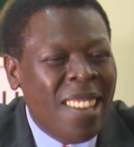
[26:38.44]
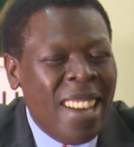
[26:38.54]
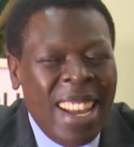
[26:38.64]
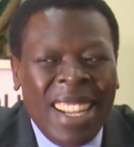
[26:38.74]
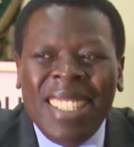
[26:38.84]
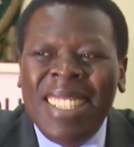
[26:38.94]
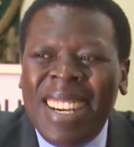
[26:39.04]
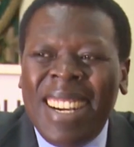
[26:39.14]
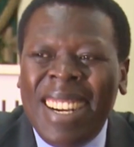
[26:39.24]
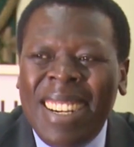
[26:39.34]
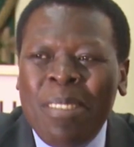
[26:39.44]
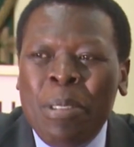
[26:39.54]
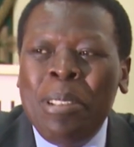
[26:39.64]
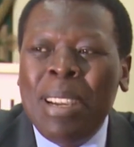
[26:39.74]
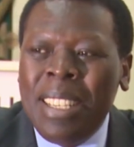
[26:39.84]
And
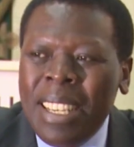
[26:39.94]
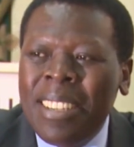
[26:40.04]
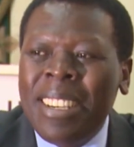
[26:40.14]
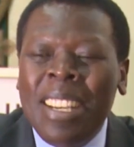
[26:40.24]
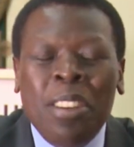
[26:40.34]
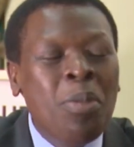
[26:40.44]
with your degree,